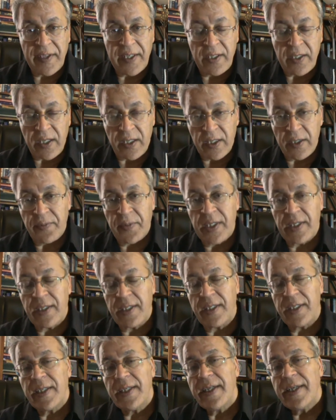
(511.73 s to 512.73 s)

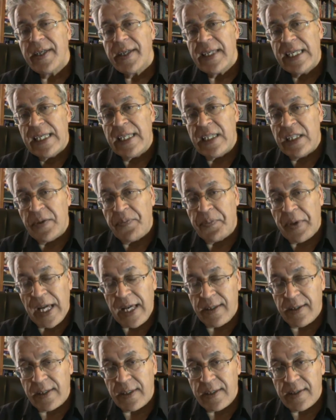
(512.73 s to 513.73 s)
economic
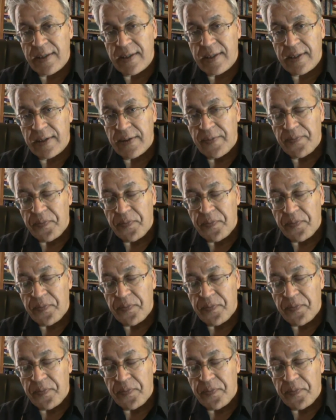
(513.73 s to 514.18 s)
independence.